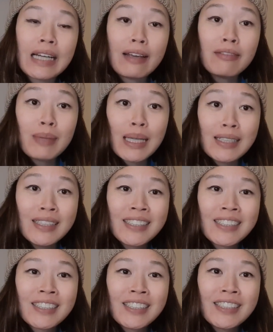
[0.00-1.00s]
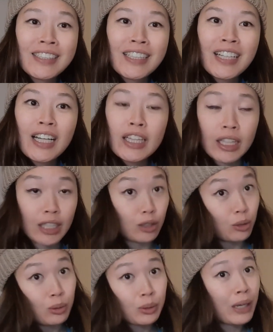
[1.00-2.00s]
I've made that
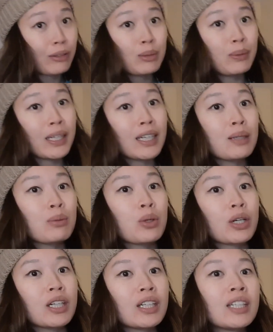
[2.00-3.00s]
you don't have to make anymore.